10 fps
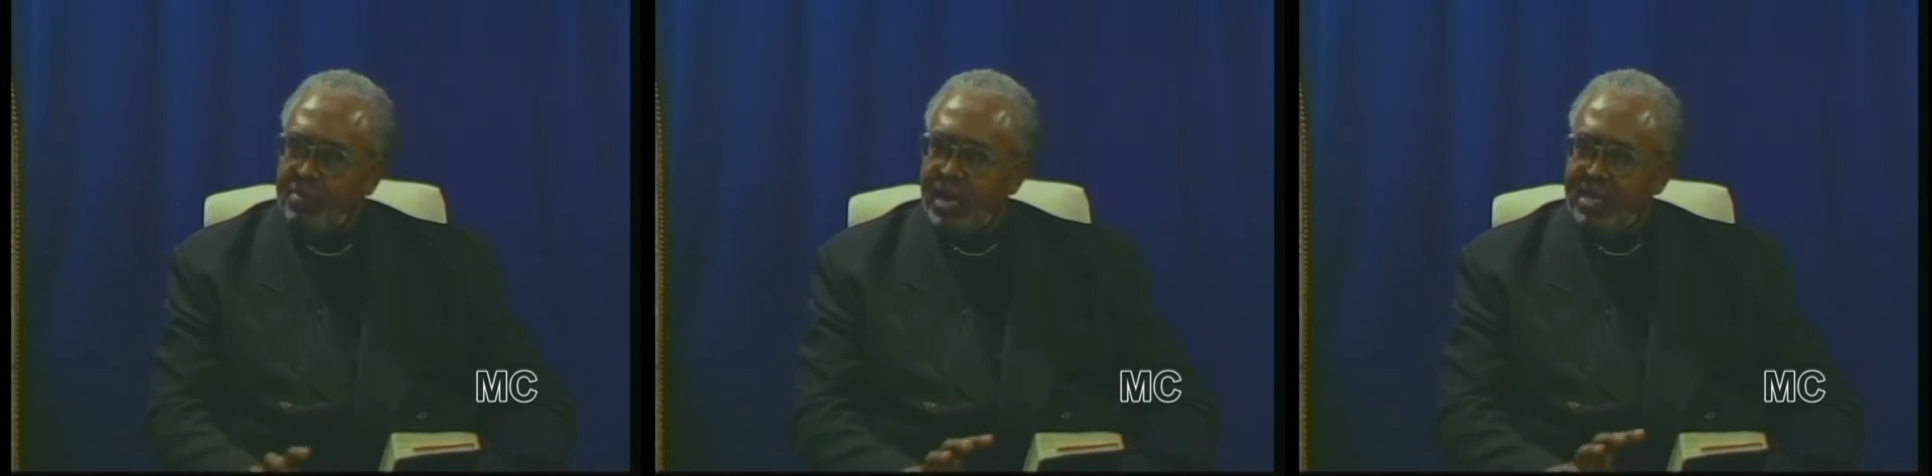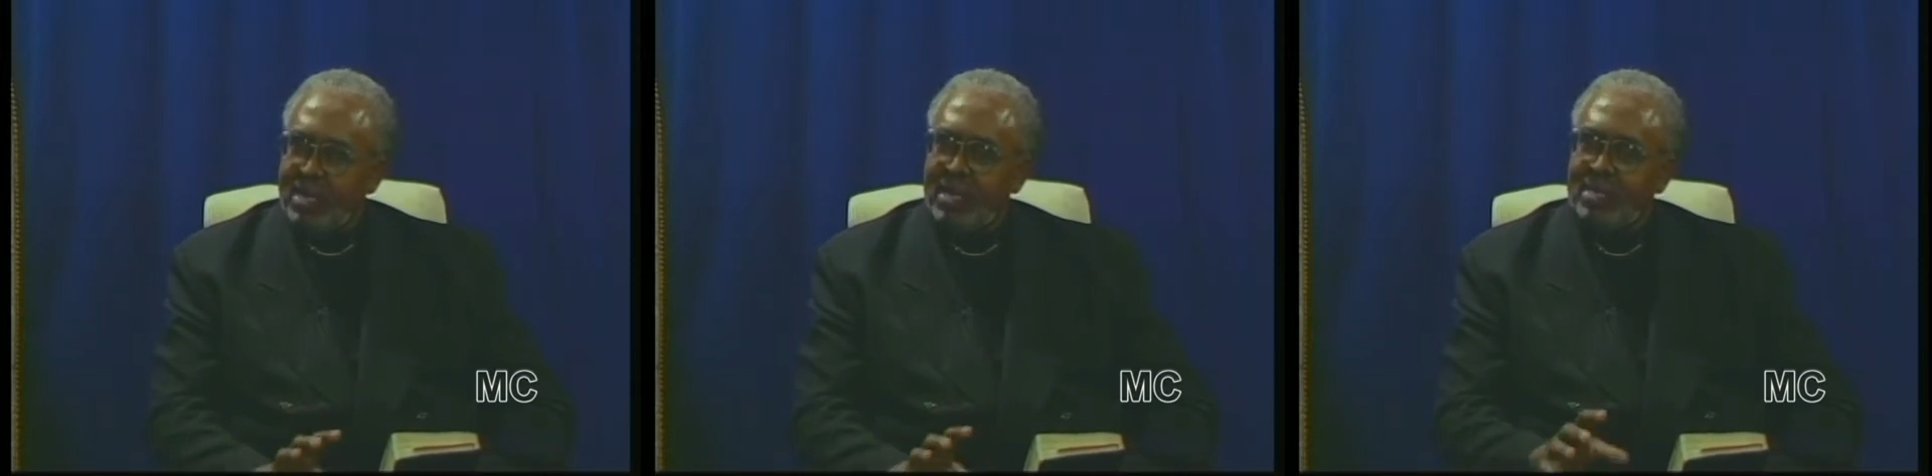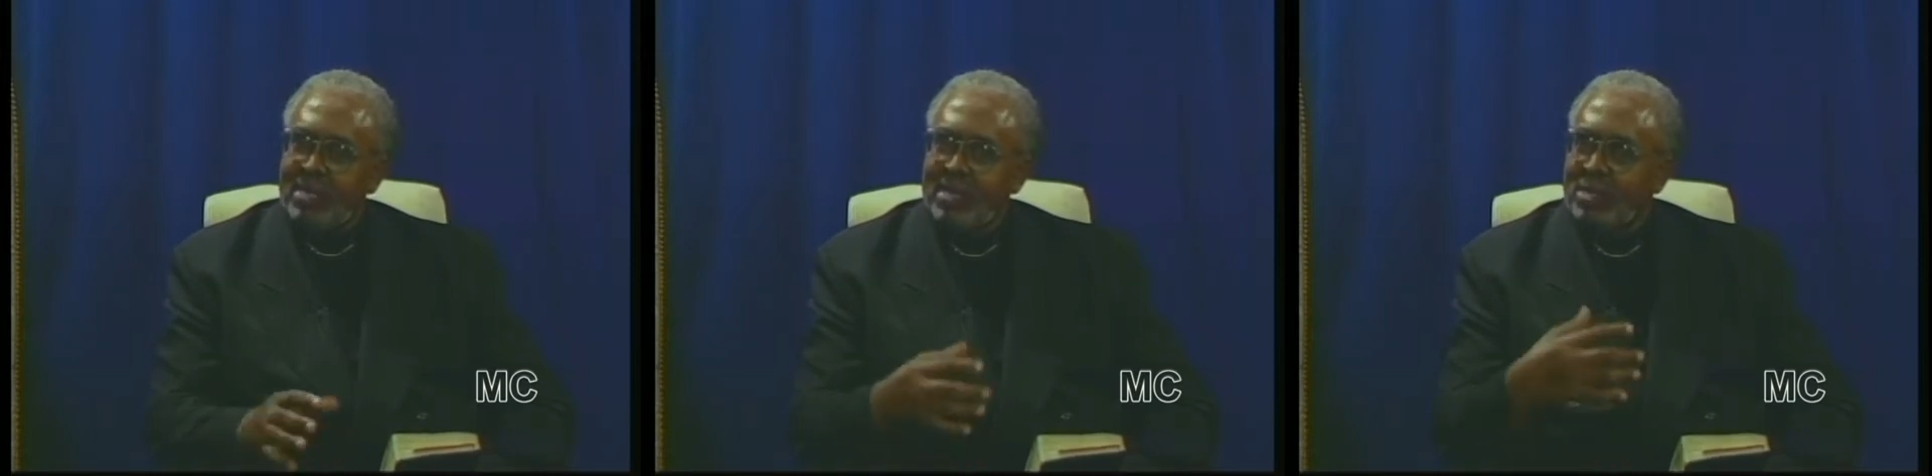I'm back, to,
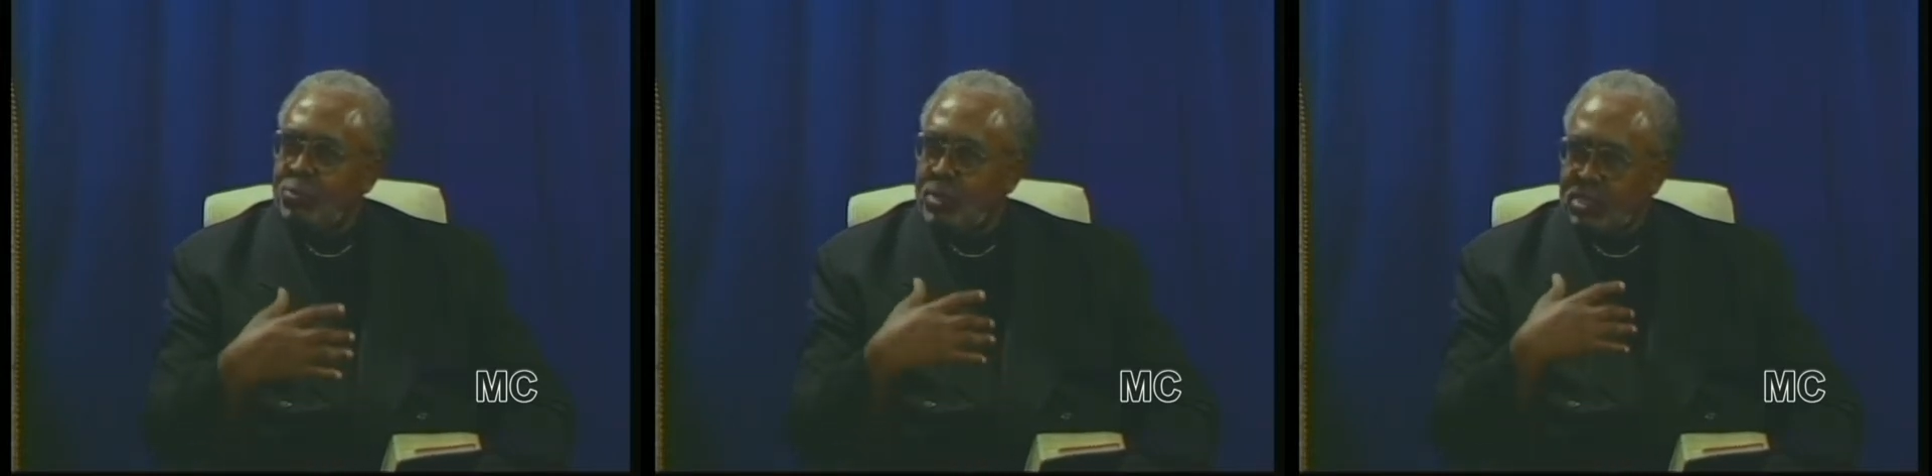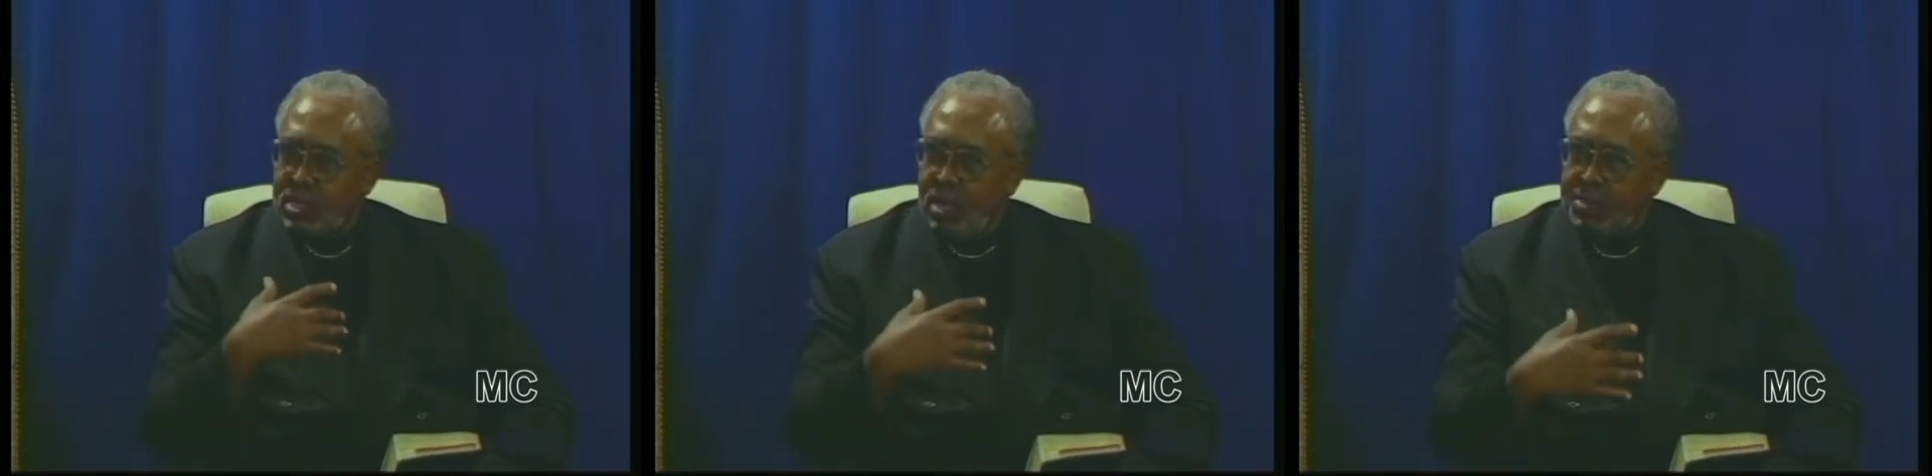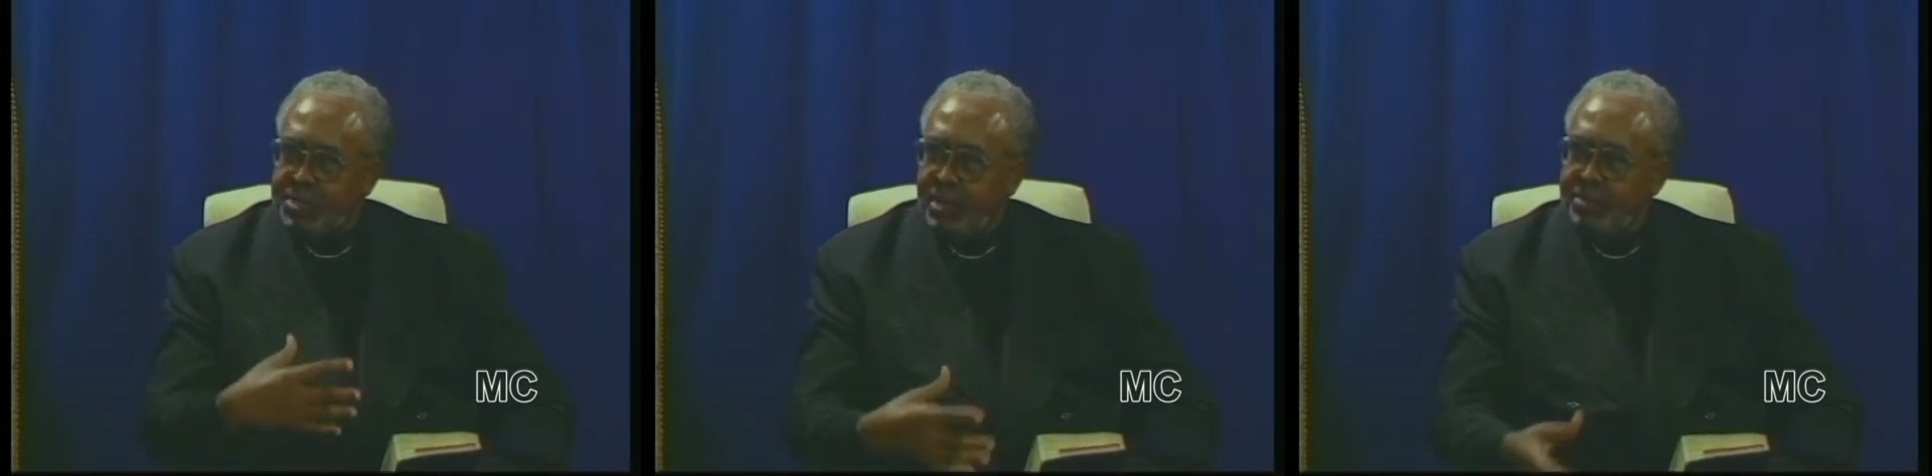and, and that's where the
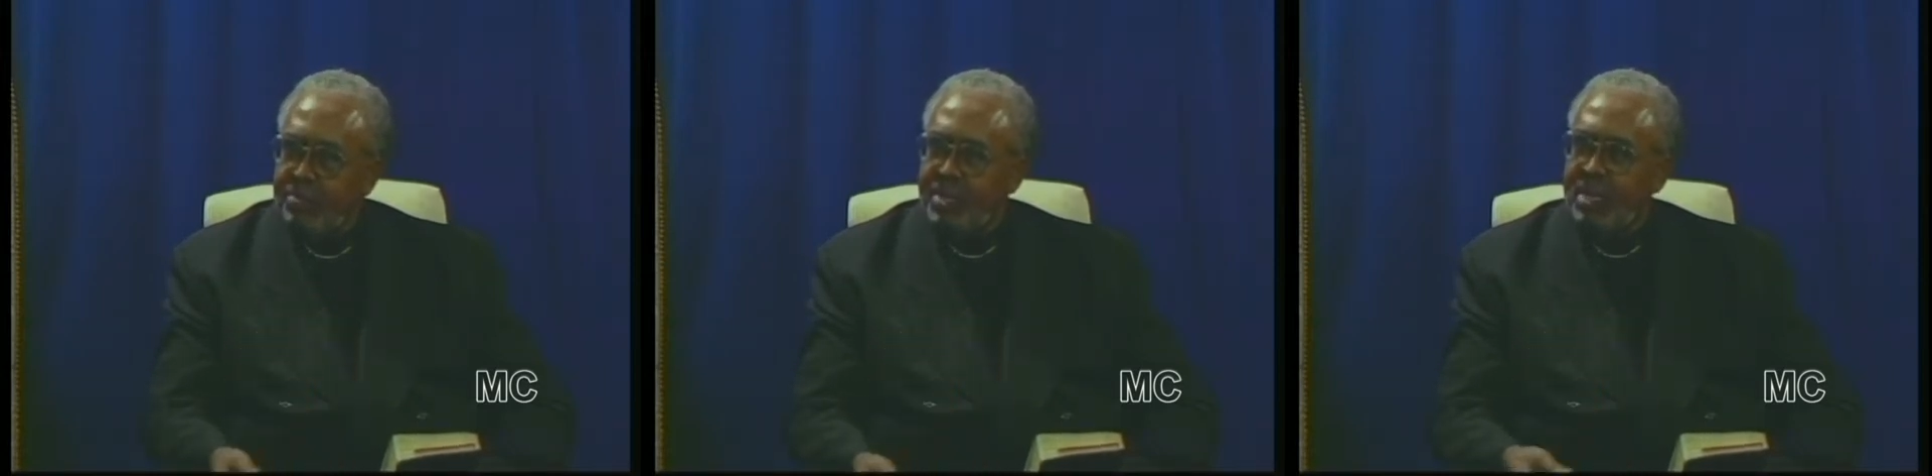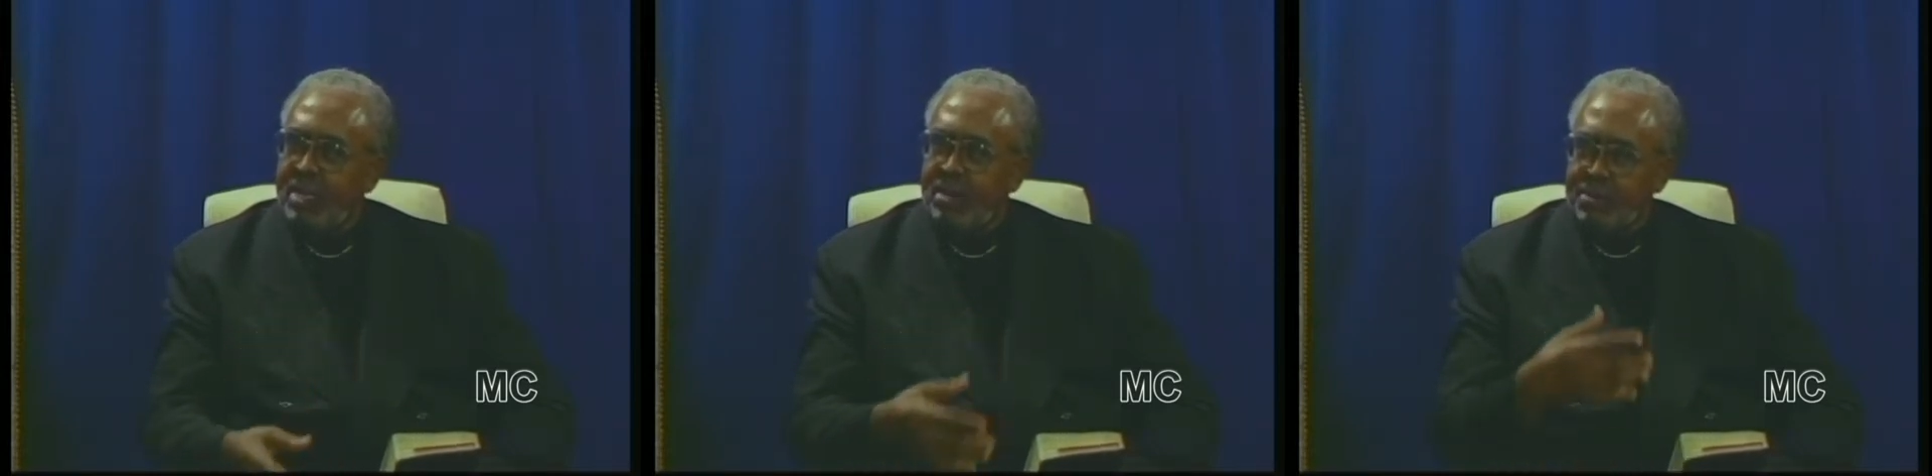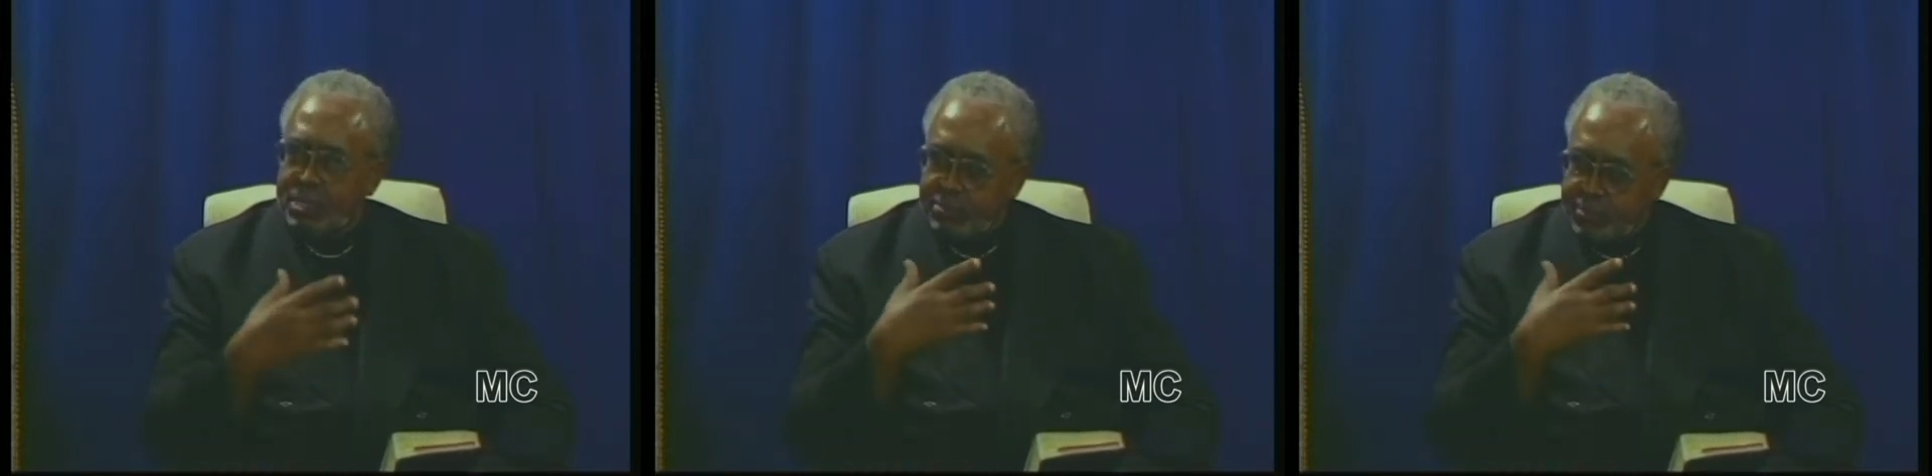songs come to me, and
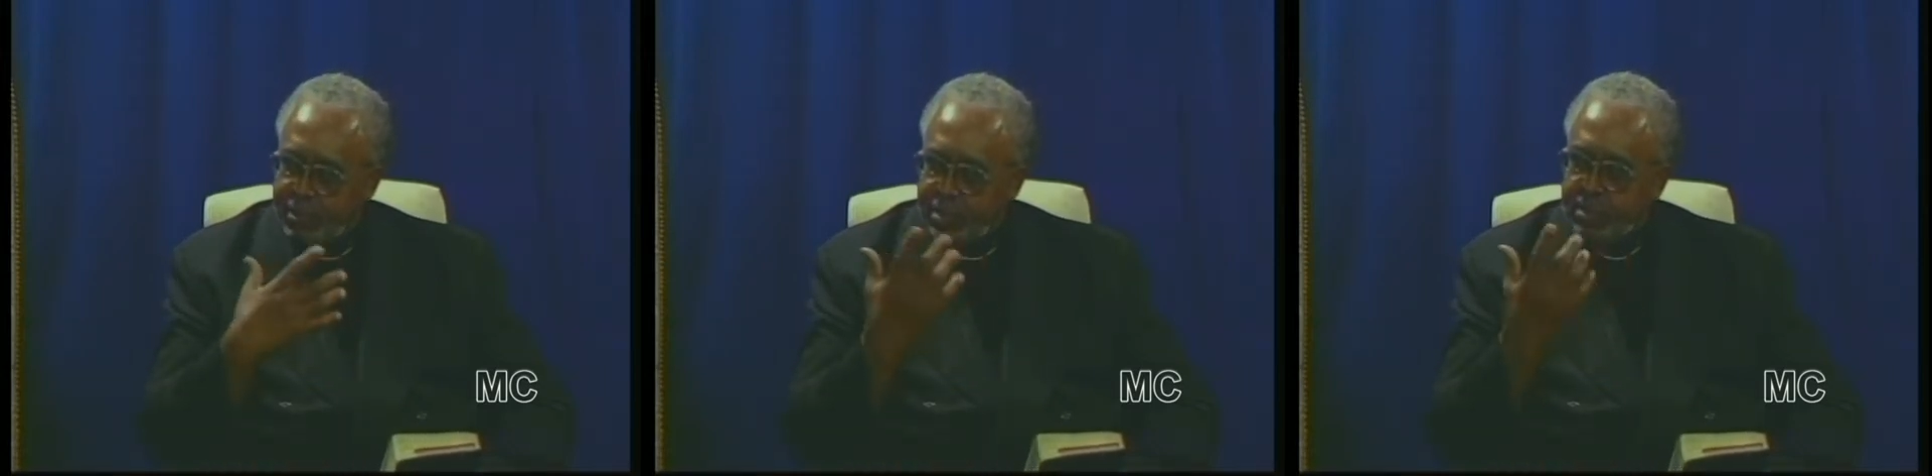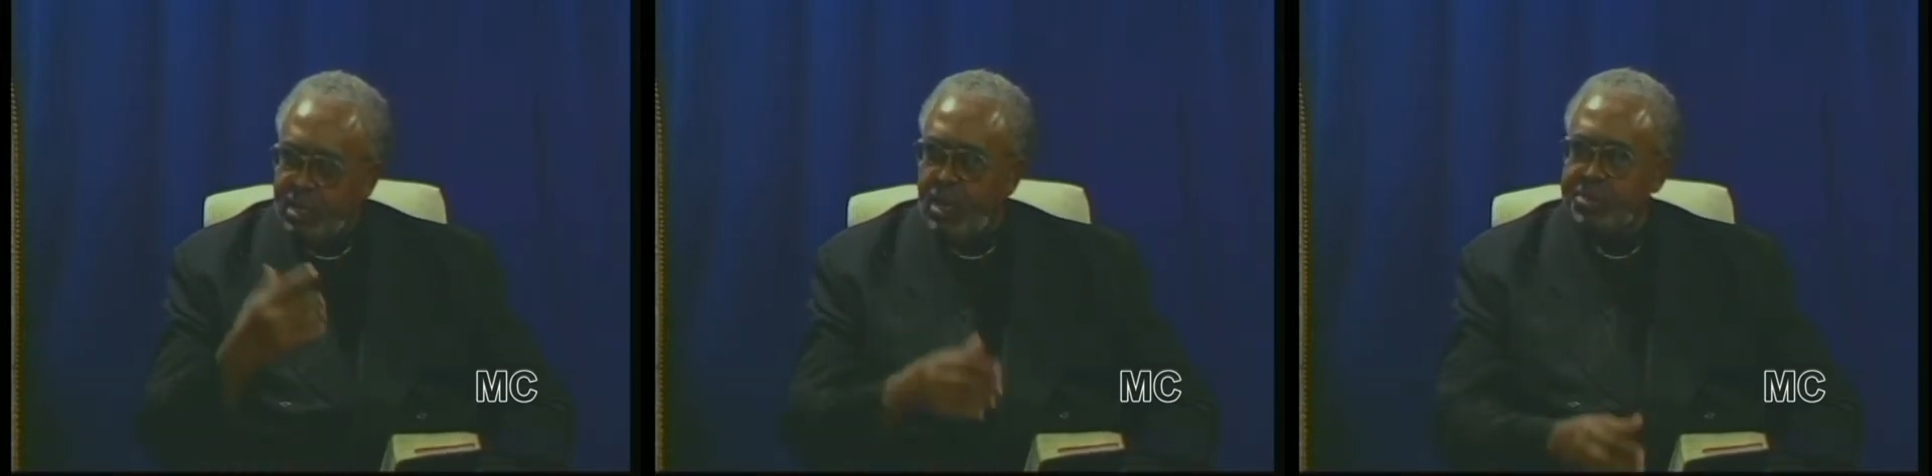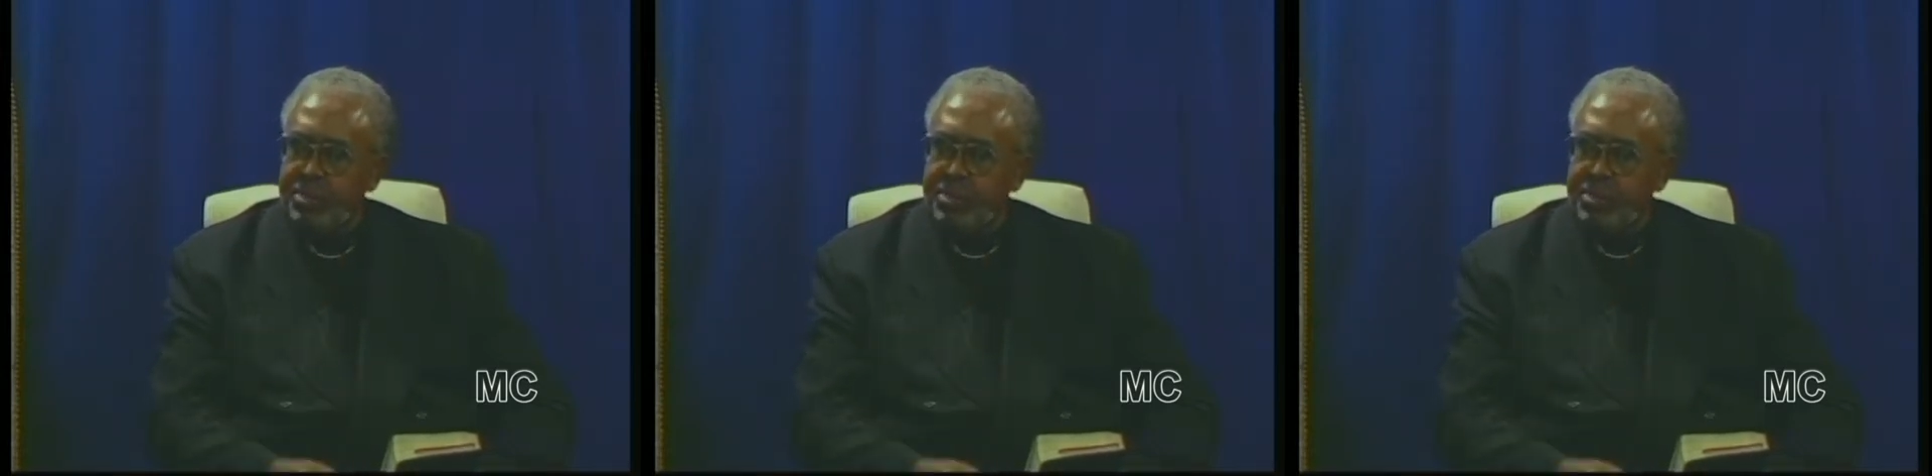when mm -hmm. the mm-hmm. Spirit talks